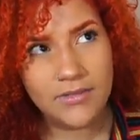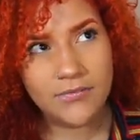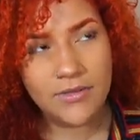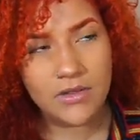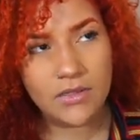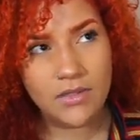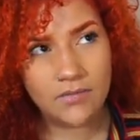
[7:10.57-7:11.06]
for
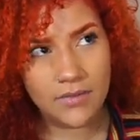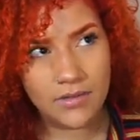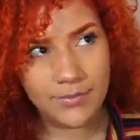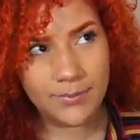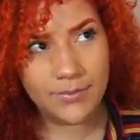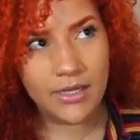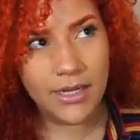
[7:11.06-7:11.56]
the
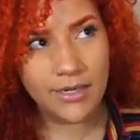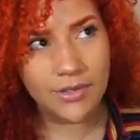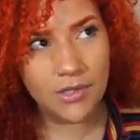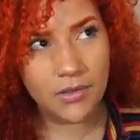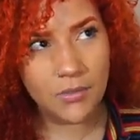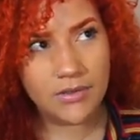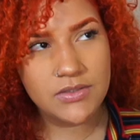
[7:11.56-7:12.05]
developer, I
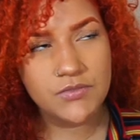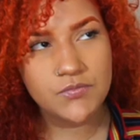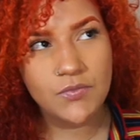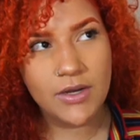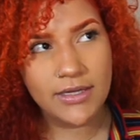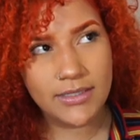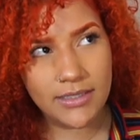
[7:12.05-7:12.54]
know it's
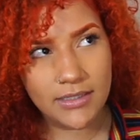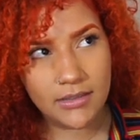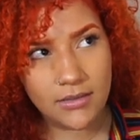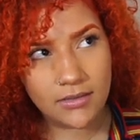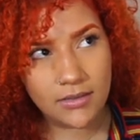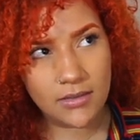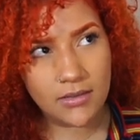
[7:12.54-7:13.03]

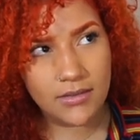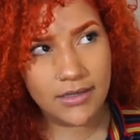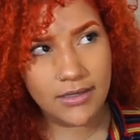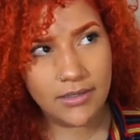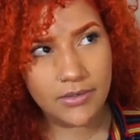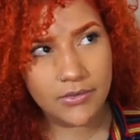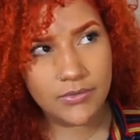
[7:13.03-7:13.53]
Redken that
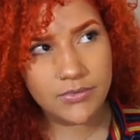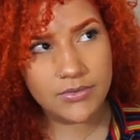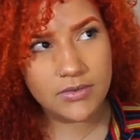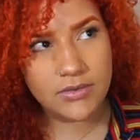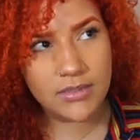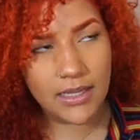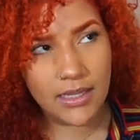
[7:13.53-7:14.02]
I
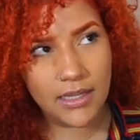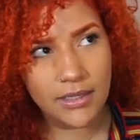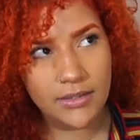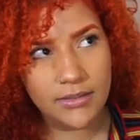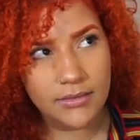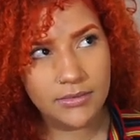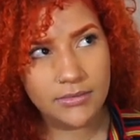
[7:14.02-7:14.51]
used,
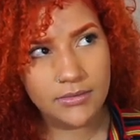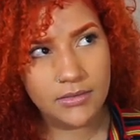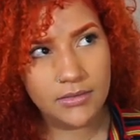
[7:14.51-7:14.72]
and